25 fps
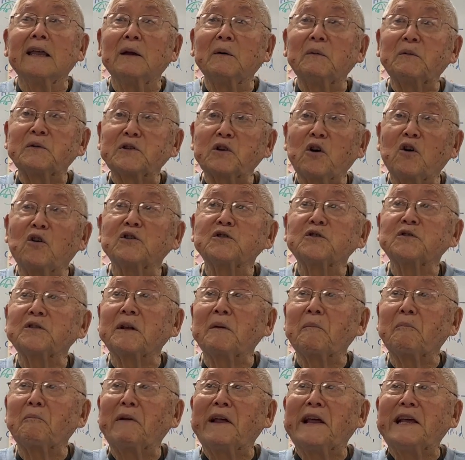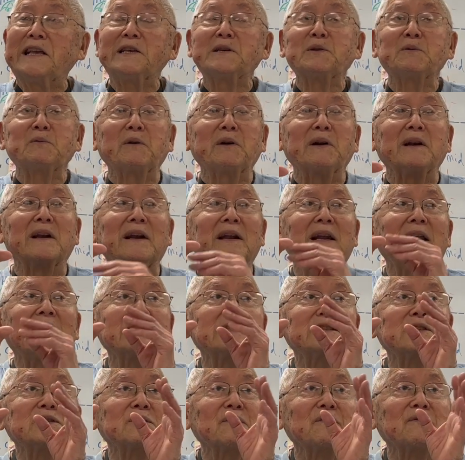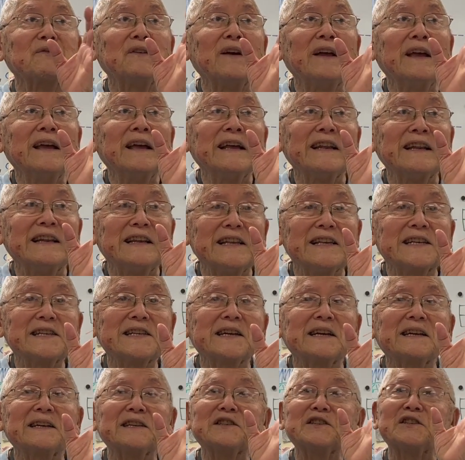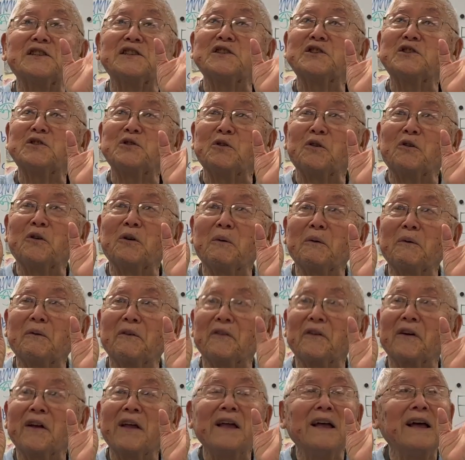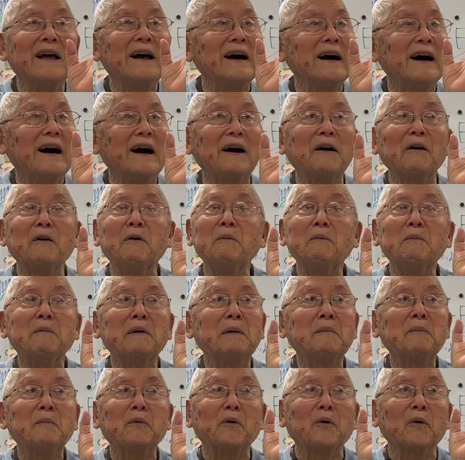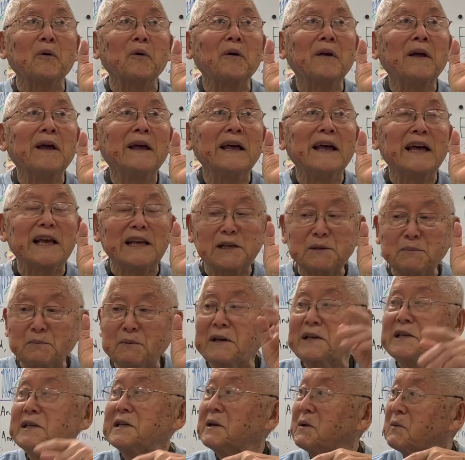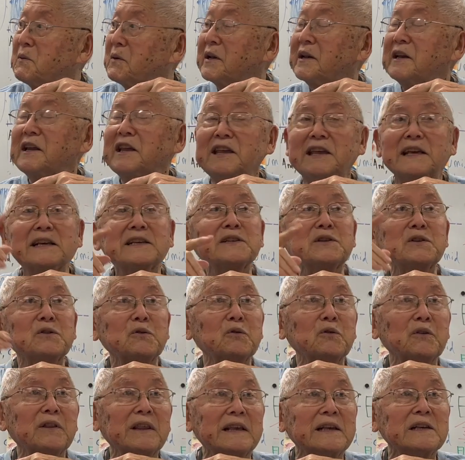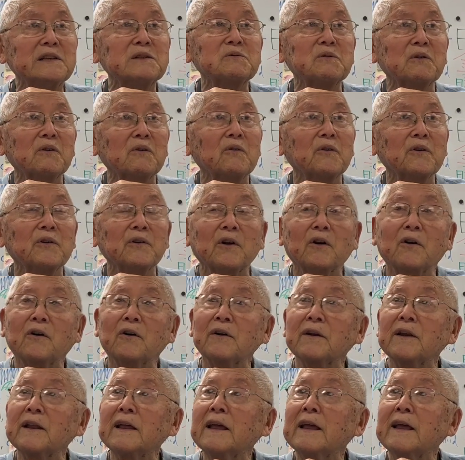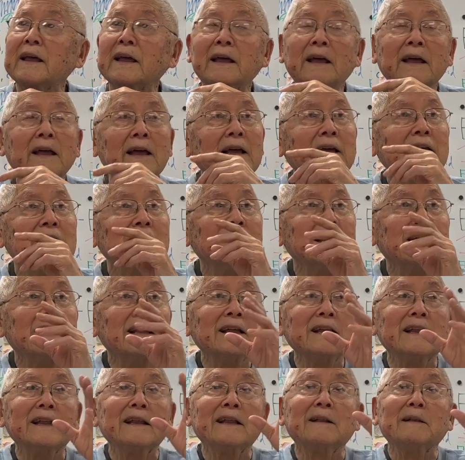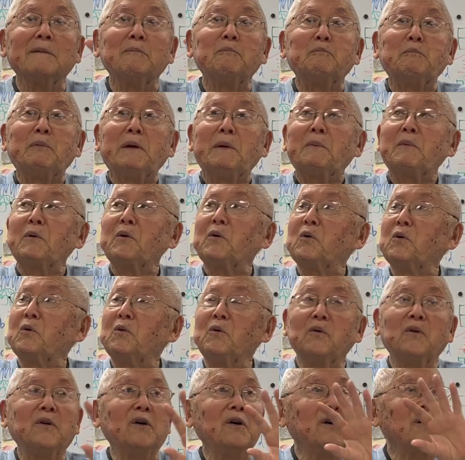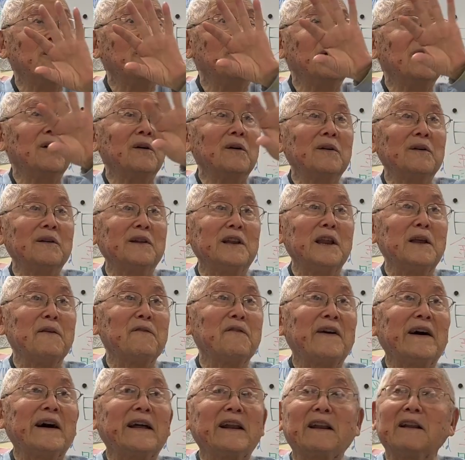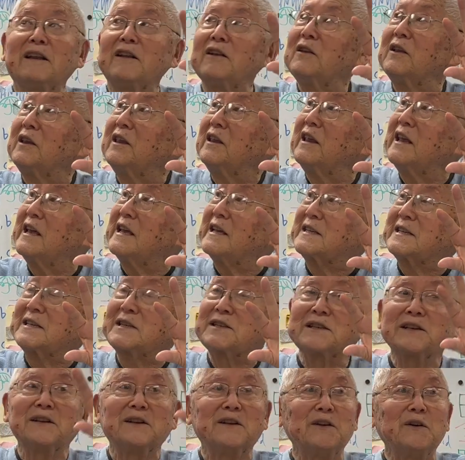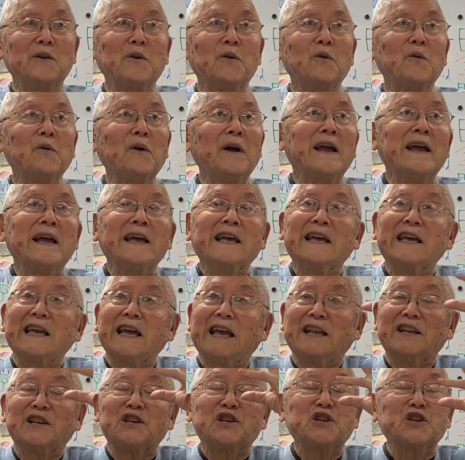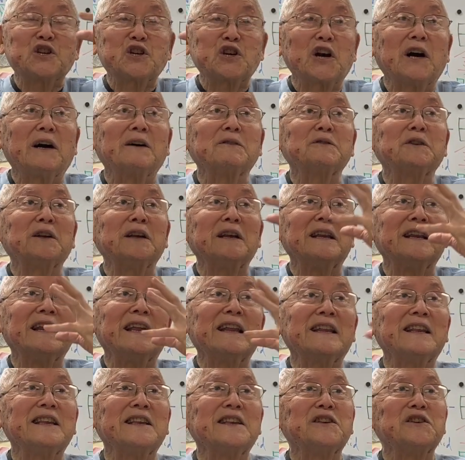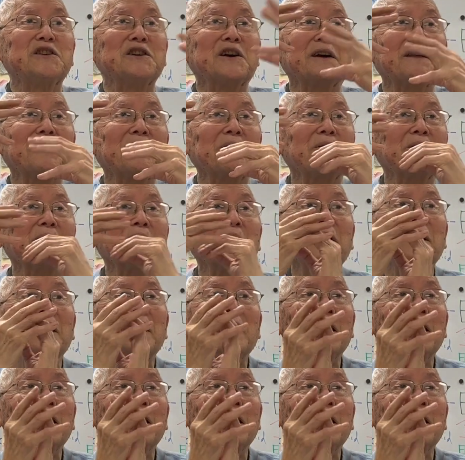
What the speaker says: It was also the place where lots of discussions took over. I remember, especially when the yes-no things were going on, people divided yes, no, and shouting at each other.